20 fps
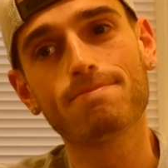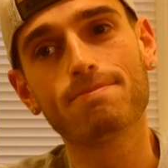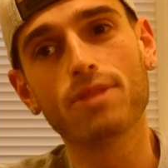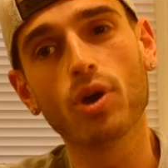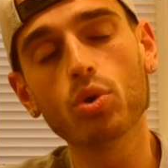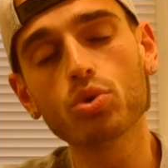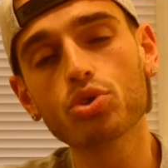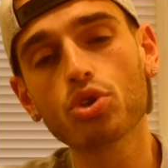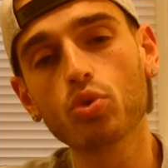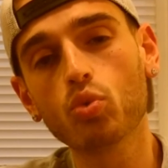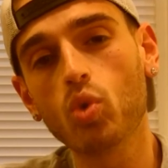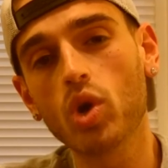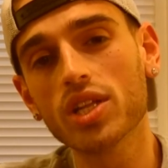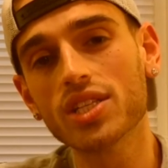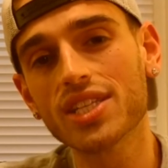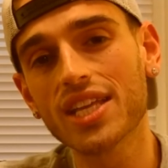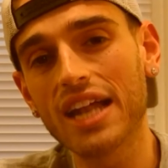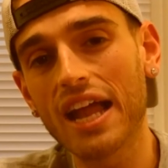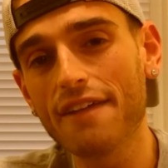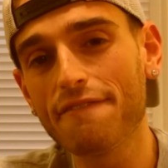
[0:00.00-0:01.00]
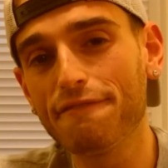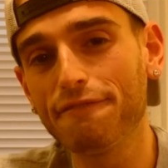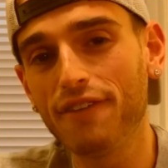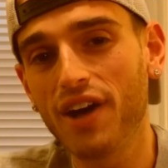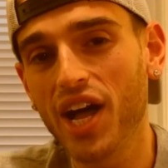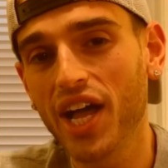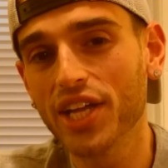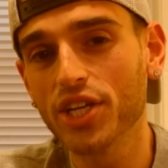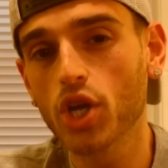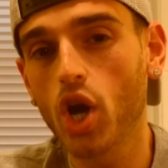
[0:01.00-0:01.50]
Those are the ones that I
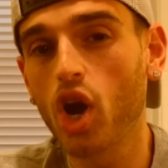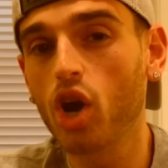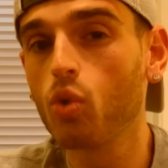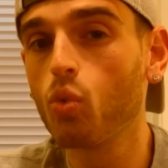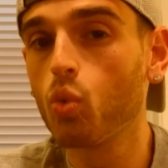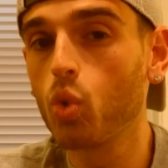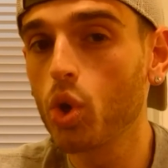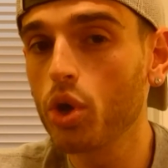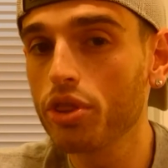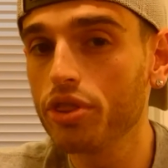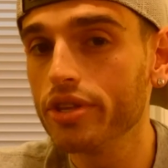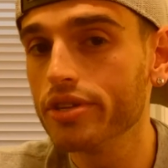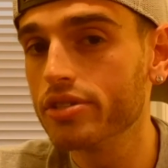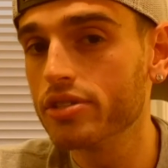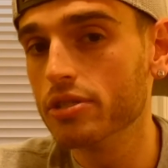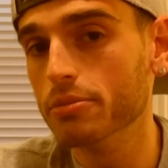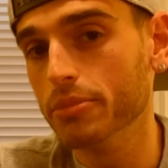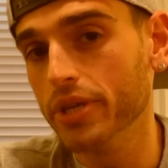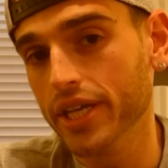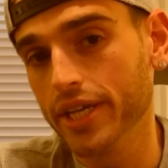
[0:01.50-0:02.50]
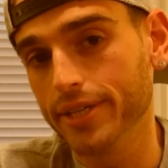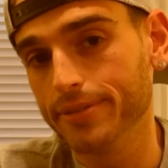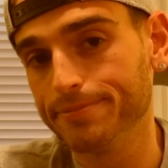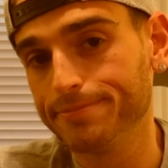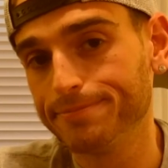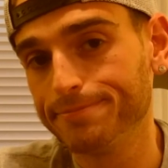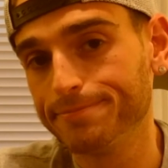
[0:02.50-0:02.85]
find are worth it to me.